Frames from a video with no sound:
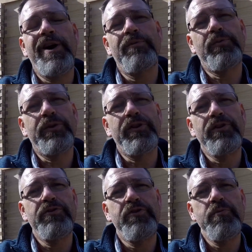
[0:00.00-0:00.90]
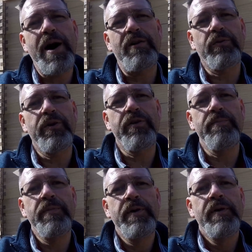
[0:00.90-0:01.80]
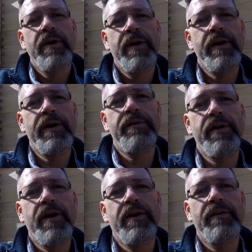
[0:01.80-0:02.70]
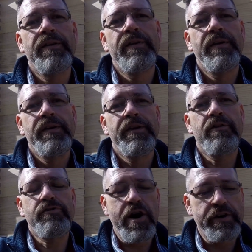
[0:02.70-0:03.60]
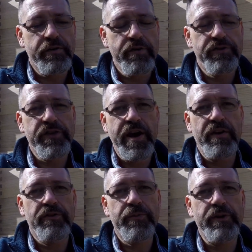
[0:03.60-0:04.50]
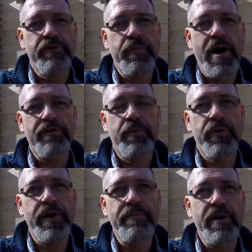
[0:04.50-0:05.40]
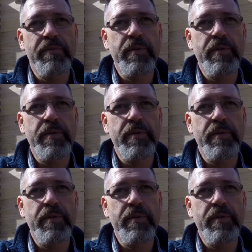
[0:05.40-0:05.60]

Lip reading: helps with the YouTube algorithm, and you know, trying to grow the channel as much as possible. And I'm going to be